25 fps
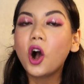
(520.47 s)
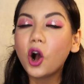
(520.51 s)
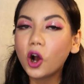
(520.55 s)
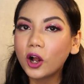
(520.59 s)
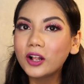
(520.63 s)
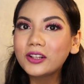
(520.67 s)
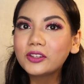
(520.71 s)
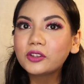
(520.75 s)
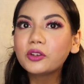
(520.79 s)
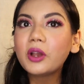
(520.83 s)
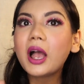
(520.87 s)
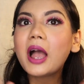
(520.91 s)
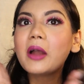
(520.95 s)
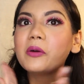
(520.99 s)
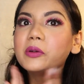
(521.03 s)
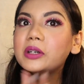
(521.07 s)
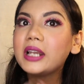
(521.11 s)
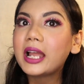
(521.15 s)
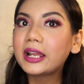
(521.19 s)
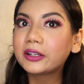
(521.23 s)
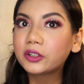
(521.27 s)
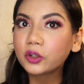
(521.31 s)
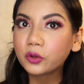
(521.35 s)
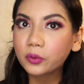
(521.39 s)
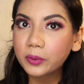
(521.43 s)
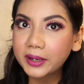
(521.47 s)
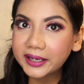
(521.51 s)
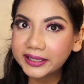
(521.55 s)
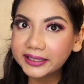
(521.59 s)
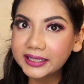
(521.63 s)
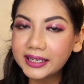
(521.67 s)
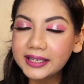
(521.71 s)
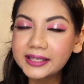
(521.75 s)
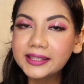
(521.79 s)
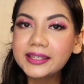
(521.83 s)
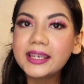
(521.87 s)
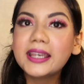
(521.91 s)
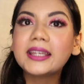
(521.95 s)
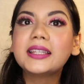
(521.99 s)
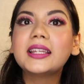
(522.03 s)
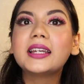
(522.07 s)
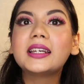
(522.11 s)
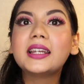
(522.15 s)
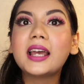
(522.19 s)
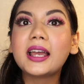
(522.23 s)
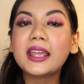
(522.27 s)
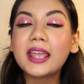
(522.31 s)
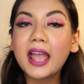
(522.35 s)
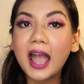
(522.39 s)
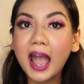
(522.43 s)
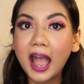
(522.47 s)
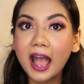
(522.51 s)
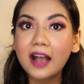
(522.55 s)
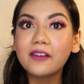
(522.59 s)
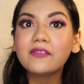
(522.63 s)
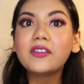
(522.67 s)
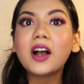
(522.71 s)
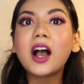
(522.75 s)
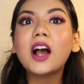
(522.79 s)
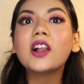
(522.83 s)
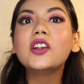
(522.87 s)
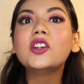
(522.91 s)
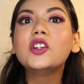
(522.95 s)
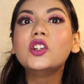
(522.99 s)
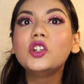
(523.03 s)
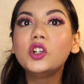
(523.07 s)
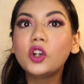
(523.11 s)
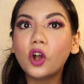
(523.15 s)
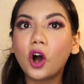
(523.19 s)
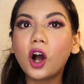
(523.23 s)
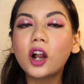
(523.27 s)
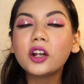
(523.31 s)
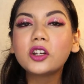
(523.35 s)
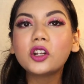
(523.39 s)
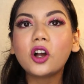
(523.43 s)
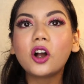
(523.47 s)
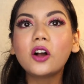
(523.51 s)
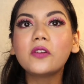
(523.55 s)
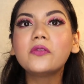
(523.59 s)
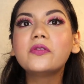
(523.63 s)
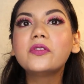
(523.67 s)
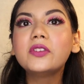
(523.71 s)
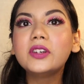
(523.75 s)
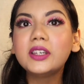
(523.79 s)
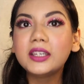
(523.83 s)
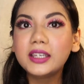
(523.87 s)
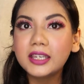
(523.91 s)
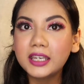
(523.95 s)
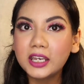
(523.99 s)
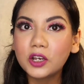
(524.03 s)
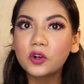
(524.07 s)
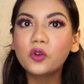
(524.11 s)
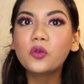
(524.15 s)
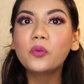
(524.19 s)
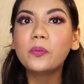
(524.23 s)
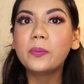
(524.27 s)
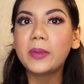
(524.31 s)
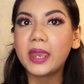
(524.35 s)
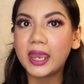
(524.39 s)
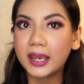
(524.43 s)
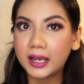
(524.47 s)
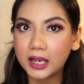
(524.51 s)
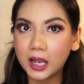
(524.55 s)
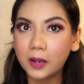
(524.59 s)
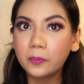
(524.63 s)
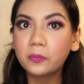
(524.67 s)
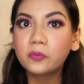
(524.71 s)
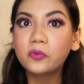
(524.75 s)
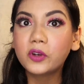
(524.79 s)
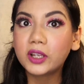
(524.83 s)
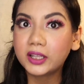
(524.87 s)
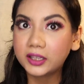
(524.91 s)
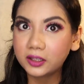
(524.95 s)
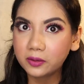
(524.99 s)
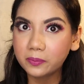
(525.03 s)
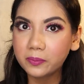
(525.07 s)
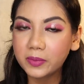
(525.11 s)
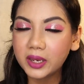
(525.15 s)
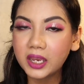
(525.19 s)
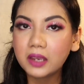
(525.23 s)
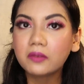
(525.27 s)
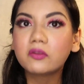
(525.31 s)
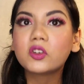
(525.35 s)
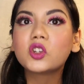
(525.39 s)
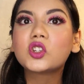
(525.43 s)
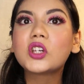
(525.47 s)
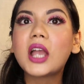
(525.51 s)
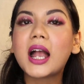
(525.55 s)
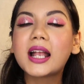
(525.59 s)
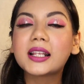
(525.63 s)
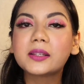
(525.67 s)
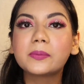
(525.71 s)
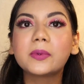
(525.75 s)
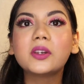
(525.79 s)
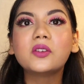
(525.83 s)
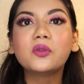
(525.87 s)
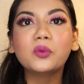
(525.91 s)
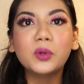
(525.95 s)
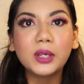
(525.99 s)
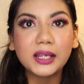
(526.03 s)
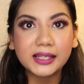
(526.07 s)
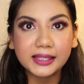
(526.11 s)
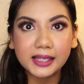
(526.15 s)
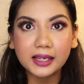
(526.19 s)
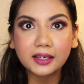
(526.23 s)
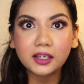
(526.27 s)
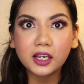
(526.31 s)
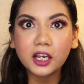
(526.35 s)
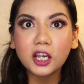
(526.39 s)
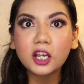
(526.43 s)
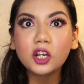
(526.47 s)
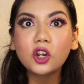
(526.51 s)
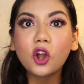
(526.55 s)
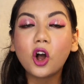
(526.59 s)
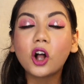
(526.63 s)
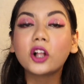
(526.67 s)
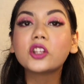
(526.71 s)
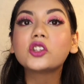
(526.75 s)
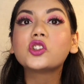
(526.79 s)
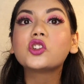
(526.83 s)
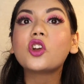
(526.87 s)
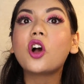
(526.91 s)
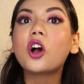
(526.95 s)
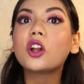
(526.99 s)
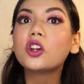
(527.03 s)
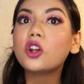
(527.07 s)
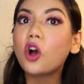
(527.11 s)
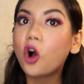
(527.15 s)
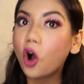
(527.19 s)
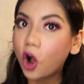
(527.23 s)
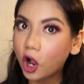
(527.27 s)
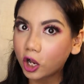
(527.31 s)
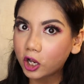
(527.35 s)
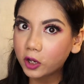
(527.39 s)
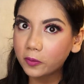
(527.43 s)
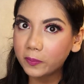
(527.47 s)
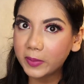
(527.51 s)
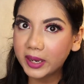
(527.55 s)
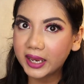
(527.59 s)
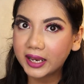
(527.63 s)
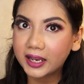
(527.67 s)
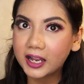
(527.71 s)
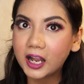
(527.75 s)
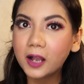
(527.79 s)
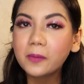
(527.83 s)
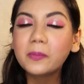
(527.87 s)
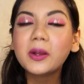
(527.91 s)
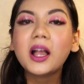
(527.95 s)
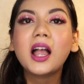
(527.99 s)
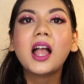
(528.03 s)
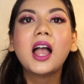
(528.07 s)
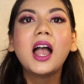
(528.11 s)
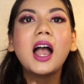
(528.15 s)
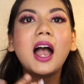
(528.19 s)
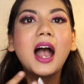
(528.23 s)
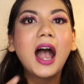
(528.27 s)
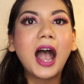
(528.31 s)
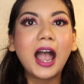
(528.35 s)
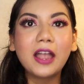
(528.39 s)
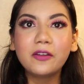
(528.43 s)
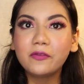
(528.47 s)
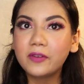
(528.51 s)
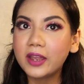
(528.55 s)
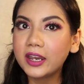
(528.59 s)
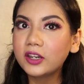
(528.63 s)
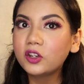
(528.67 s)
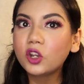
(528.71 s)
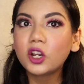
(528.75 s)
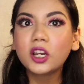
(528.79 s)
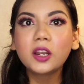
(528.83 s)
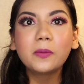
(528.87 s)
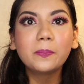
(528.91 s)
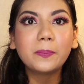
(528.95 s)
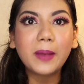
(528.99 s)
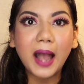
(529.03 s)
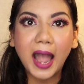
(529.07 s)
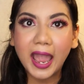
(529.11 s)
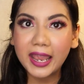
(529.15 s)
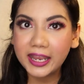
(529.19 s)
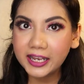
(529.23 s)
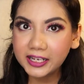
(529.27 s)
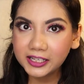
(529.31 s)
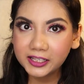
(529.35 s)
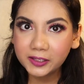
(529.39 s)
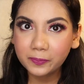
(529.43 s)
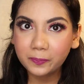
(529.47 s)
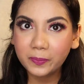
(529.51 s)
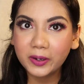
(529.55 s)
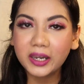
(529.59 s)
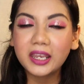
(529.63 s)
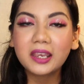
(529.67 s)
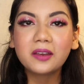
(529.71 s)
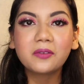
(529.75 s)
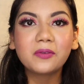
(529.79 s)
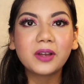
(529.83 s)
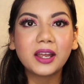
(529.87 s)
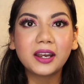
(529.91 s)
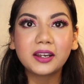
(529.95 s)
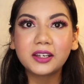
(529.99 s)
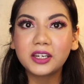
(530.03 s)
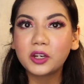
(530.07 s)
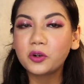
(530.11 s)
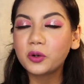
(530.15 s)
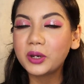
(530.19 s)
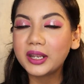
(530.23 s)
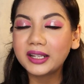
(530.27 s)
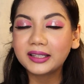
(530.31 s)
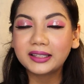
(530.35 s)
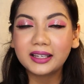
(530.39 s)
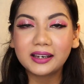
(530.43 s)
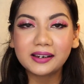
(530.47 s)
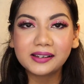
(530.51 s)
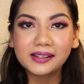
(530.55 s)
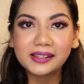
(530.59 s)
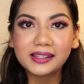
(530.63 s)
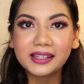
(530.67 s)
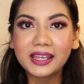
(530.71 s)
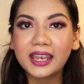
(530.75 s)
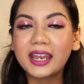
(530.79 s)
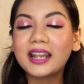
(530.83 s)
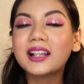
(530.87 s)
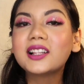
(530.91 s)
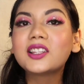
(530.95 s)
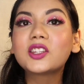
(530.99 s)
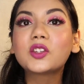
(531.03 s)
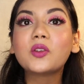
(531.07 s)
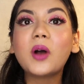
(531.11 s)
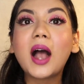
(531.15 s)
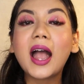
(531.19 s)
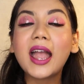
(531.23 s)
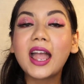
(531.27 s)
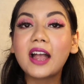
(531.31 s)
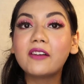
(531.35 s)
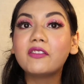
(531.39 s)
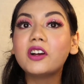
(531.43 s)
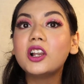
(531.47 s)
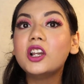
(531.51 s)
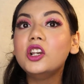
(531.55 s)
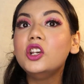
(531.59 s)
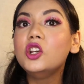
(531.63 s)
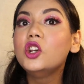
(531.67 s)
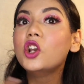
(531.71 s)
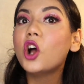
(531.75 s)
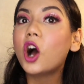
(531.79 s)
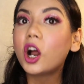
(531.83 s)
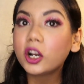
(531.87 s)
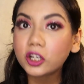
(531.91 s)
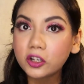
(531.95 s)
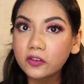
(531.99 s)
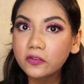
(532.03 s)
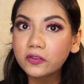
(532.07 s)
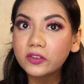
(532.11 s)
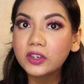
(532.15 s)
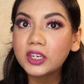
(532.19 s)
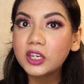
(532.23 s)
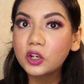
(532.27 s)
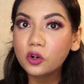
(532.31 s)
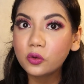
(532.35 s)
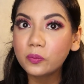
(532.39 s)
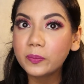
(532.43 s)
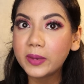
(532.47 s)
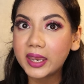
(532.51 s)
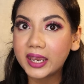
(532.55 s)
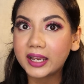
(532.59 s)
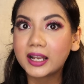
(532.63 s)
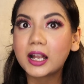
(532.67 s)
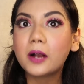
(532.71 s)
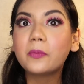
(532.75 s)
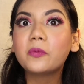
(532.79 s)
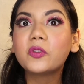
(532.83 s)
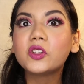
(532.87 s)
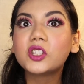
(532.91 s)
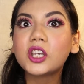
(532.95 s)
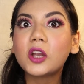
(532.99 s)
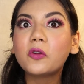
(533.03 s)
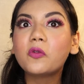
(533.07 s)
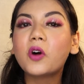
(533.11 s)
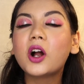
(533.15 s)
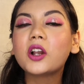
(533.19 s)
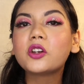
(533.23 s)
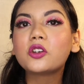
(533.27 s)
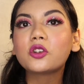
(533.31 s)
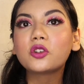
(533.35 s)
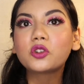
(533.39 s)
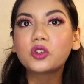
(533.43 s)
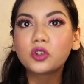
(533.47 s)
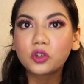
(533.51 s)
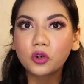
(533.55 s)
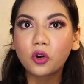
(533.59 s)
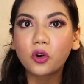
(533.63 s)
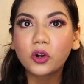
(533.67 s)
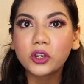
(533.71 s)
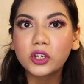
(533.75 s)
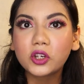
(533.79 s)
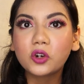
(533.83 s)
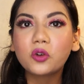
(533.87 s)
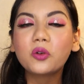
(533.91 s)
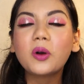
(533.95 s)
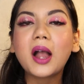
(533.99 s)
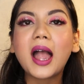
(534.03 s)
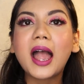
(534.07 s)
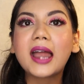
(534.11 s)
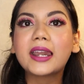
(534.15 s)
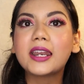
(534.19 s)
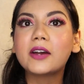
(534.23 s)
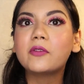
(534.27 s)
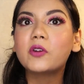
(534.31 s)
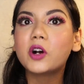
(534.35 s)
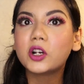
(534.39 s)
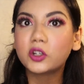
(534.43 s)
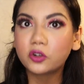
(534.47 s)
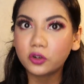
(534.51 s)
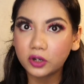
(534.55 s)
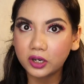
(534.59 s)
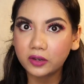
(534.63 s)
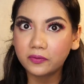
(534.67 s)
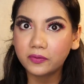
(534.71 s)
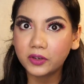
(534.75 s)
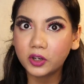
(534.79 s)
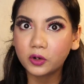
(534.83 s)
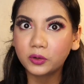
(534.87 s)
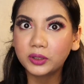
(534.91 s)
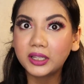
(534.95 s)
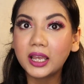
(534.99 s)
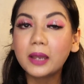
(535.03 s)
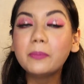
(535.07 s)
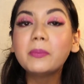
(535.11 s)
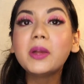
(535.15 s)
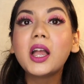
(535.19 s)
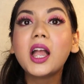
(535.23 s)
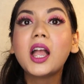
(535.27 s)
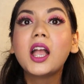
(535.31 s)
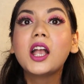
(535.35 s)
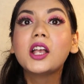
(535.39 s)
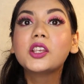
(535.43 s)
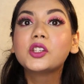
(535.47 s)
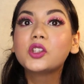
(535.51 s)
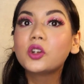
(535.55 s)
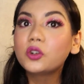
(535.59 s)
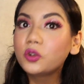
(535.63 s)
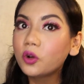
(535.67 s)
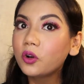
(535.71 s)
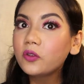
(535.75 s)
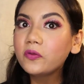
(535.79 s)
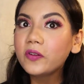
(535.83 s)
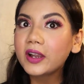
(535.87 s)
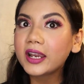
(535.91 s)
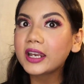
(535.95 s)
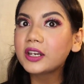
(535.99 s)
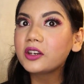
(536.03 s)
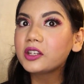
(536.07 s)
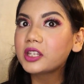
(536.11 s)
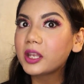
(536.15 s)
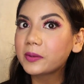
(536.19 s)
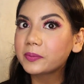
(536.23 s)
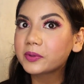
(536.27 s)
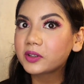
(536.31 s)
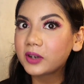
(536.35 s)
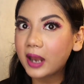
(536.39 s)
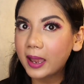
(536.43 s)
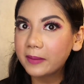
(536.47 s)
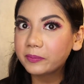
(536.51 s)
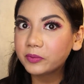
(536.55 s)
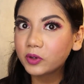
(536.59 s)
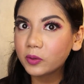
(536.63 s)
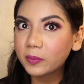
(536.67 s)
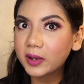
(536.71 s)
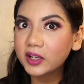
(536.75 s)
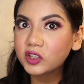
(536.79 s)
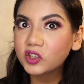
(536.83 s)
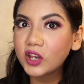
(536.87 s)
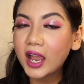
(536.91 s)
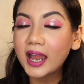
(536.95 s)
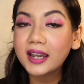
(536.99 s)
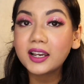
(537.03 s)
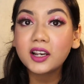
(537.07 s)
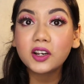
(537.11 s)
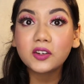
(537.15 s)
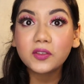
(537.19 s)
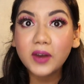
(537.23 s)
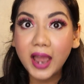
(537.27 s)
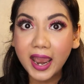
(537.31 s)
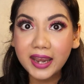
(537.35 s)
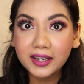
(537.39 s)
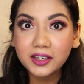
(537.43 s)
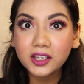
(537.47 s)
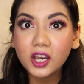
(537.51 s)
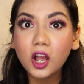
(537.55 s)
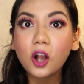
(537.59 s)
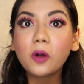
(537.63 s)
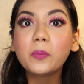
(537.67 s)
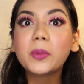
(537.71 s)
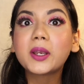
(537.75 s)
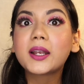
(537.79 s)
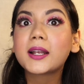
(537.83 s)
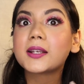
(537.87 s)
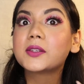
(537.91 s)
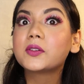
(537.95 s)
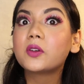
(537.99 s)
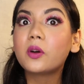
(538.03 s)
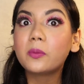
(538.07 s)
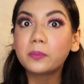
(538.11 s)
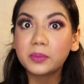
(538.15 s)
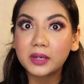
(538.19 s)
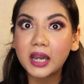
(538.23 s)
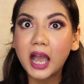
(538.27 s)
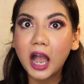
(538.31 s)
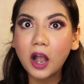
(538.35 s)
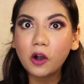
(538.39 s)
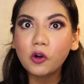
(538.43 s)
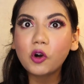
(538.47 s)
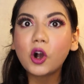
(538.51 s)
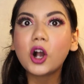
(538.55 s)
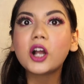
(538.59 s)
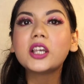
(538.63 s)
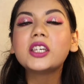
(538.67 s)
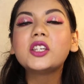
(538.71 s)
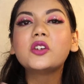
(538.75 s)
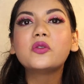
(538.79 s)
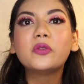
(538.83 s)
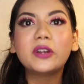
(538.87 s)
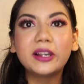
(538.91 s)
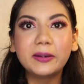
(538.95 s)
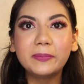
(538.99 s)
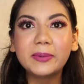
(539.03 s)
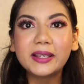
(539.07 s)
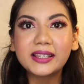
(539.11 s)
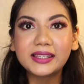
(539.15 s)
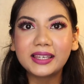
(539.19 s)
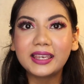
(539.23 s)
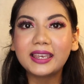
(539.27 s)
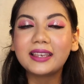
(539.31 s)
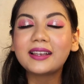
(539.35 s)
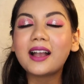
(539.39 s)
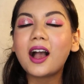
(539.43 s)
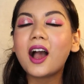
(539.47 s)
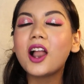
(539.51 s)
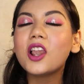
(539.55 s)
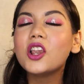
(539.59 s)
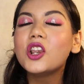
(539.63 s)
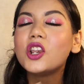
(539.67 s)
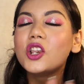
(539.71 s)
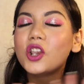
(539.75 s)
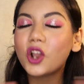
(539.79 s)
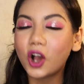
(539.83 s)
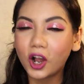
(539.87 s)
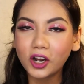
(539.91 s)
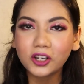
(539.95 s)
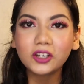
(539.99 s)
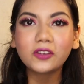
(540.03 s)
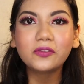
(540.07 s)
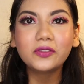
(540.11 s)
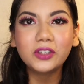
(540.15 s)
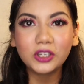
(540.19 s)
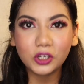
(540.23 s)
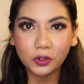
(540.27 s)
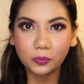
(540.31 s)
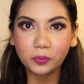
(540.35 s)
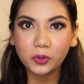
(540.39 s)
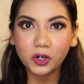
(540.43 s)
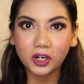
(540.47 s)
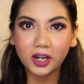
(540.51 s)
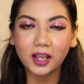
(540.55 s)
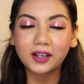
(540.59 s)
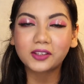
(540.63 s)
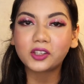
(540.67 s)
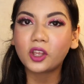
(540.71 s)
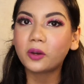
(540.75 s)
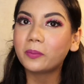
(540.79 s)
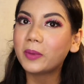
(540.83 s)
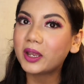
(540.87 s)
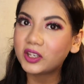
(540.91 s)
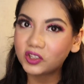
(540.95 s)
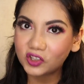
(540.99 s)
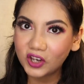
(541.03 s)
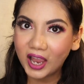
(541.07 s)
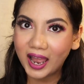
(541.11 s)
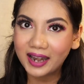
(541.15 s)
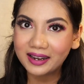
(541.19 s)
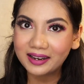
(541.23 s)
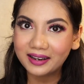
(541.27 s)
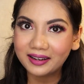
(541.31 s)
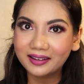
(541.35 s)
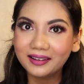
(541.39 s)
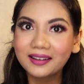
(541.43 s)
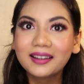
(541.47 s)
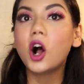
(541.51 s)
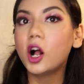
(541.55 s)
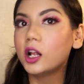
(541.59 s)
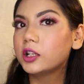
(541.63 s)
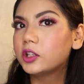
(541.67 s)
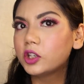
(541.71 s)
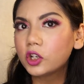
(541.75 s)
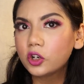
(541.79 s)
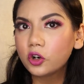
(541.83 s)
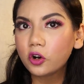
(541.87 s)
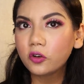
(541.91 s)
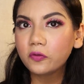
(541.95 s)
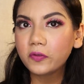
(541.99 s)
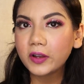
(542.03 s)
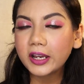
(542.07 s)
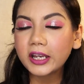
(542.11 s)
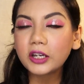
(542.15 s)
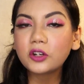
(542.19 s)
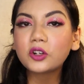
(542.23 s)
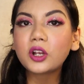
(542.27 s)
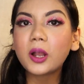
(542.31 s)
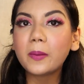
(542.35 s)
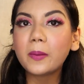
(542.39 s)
Also, I would like to quickly say that I have a lot of new makeup with me which has been recently launched on HOK Makeup. I went on a buying spree during their sale, so I have a lot of new makeup which I want to show you and I want to review them. So don't forget to subscribe to my channel right now because from now on you will be seeing a lot of new products on my channel. Also, don't forget to